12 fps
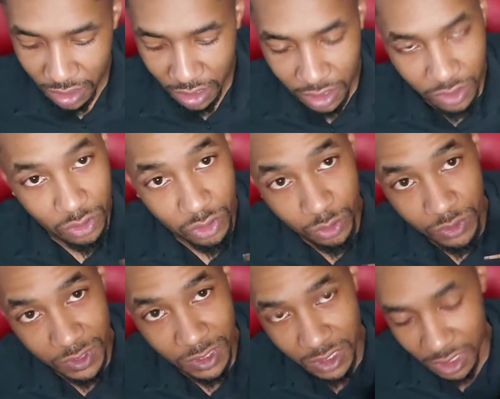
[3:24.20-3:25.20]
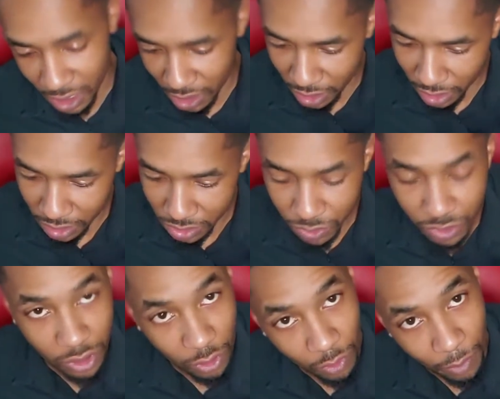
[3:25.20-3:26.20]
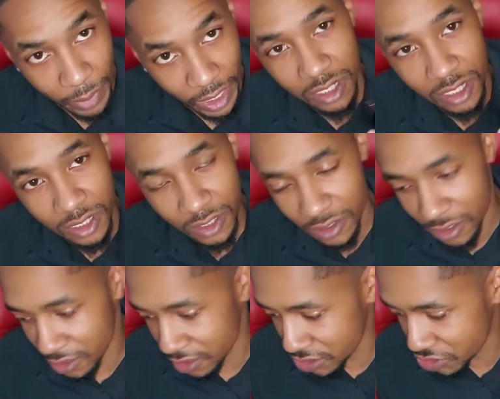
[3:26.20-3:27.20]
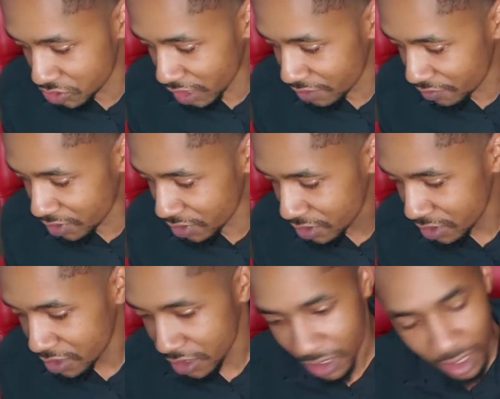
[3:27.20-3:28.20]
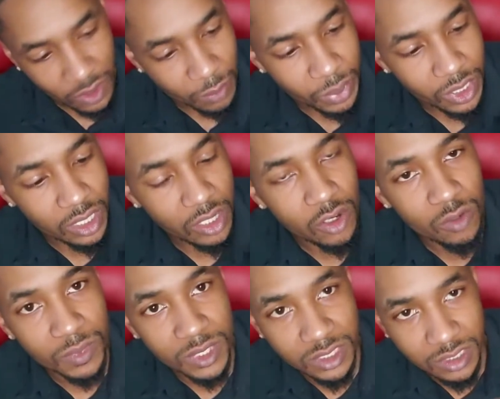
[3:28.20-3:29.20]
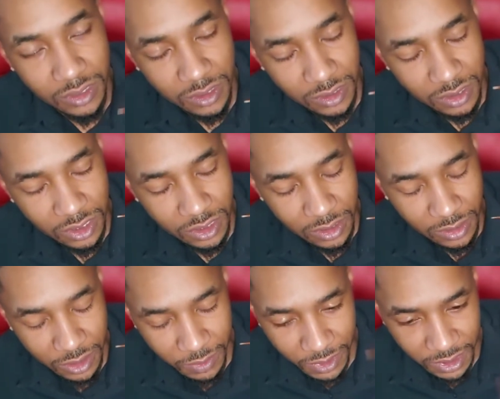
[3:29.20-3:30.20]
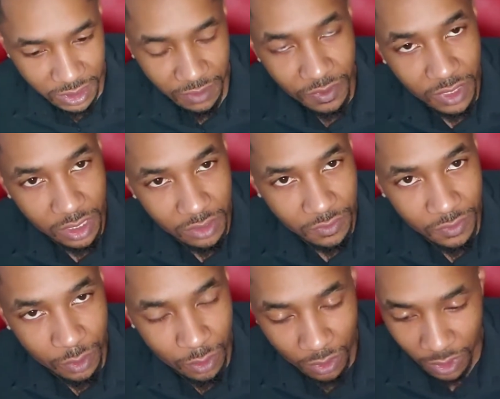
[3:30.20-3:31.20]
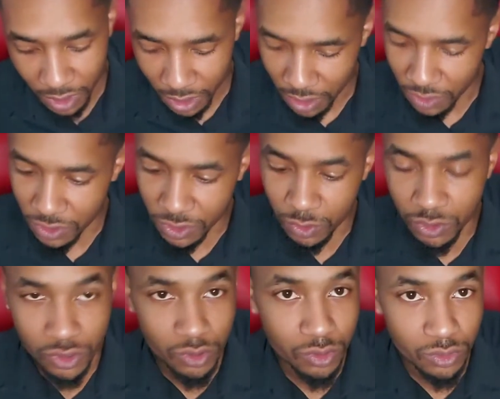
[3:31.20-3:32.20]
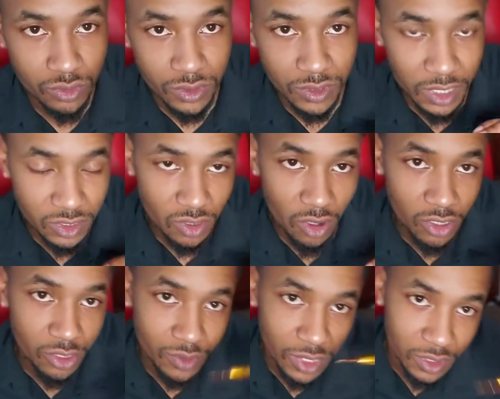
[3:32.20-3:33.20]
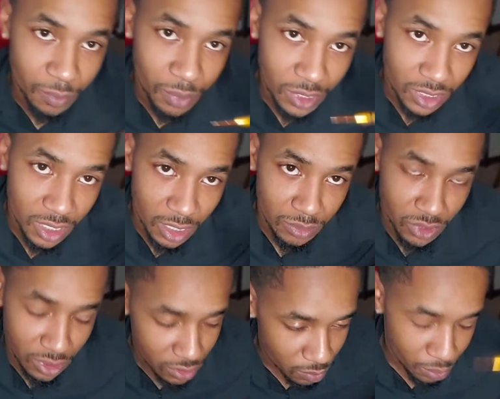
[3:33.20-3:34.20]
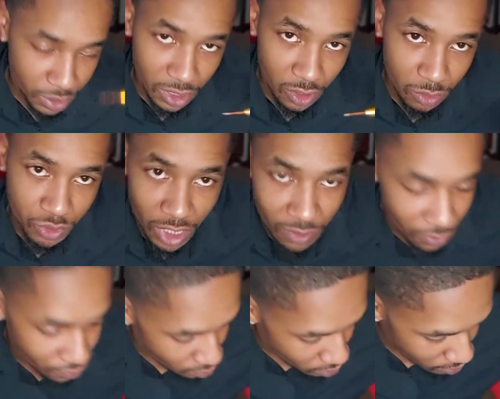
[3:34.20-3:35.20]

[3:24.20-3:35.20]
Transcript: you use this again to screw them back. This driver, the Penelope, is specifically for the two screws. That's all you'll need the Penelope driver for.